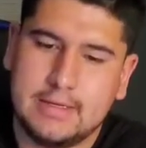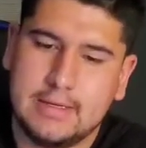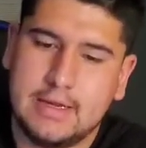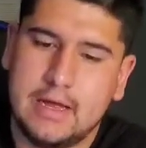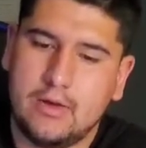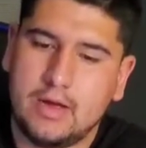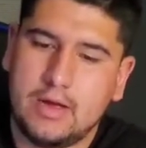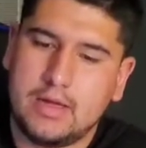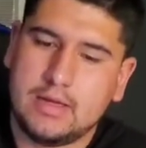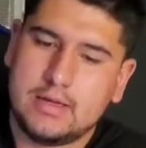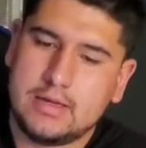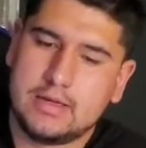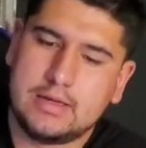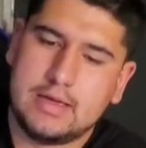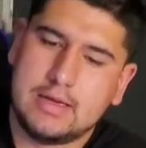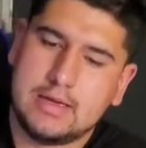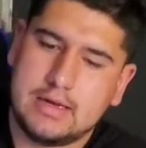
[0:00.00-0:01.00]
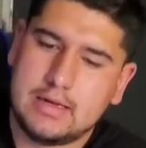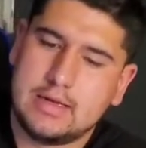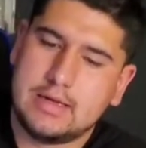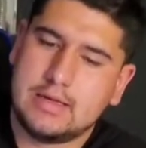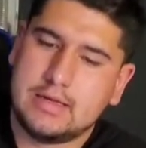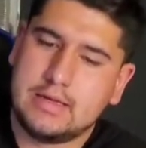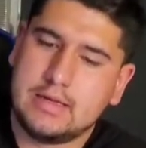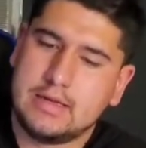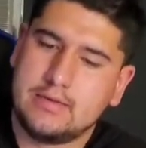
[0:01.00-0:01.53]
Now, I
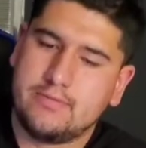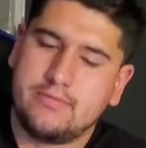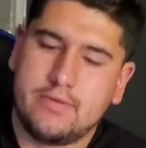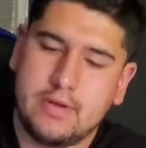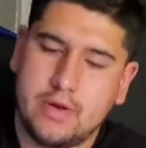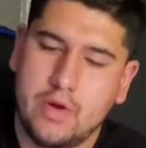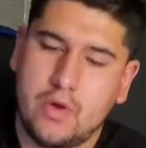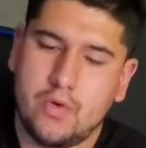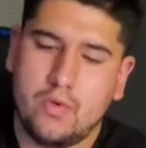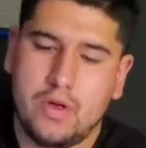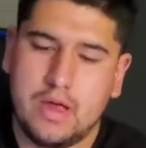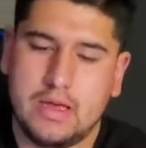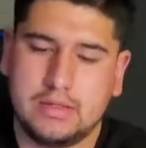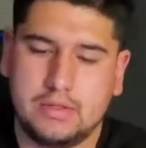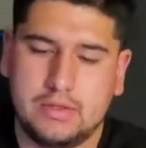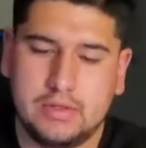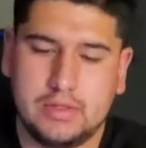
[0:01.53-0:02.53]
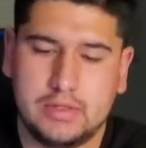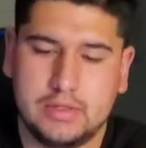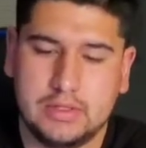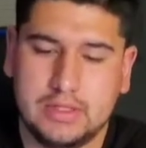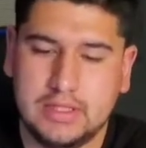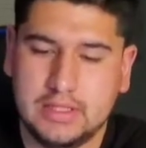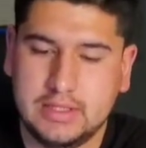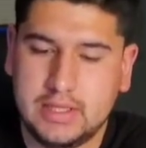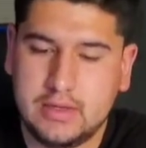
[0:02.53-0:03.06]
have no extra
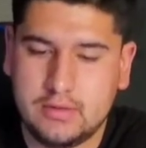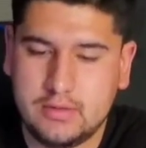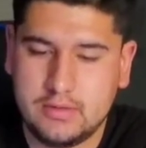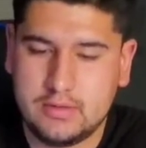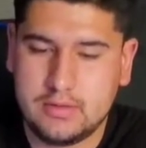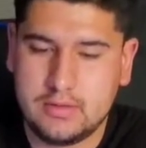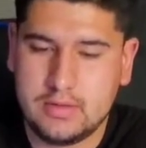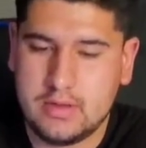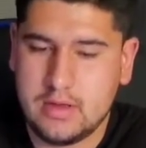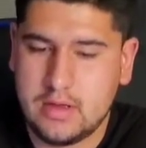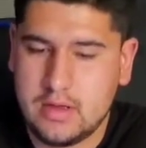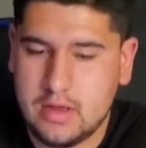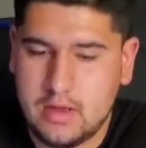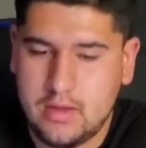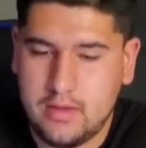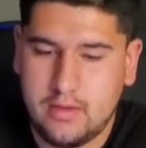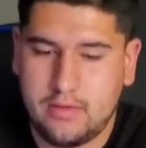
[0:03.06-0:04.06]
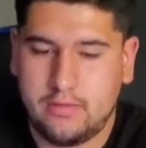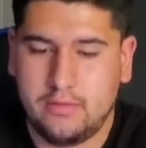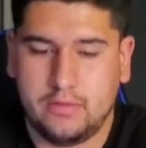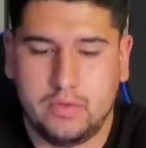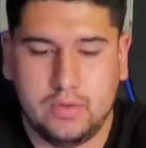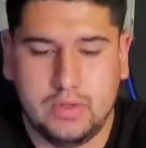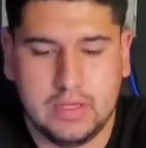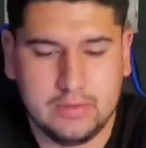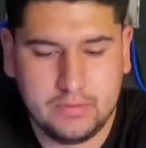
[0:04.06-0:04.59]
detail
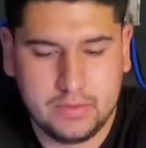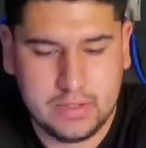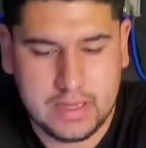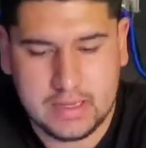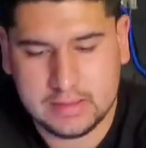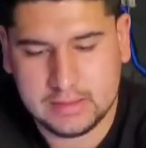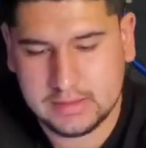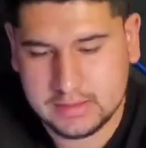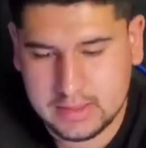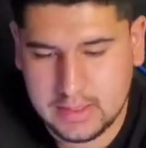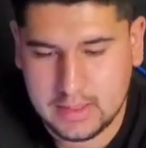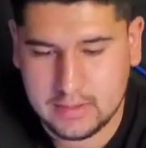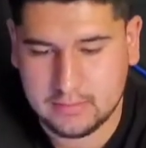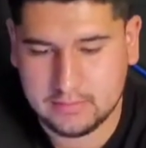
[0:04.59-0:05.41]
to give you guys.